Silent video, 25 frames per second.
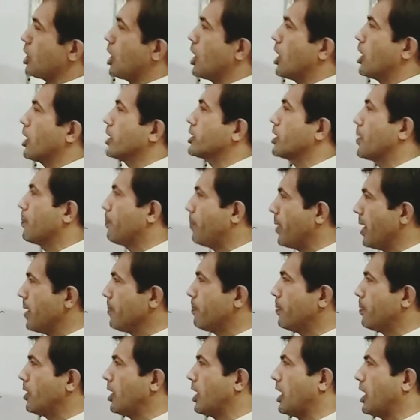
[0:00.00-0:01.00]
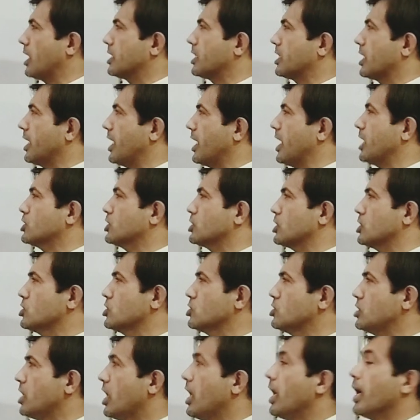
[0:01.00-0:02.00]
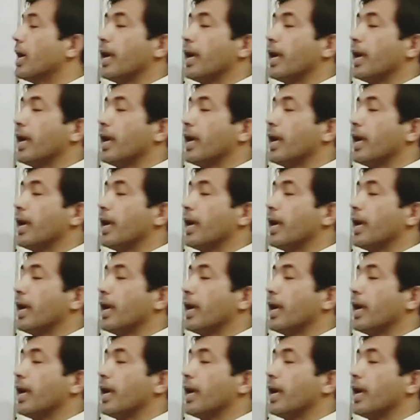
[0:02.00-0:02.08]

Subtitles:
or the people or the nations,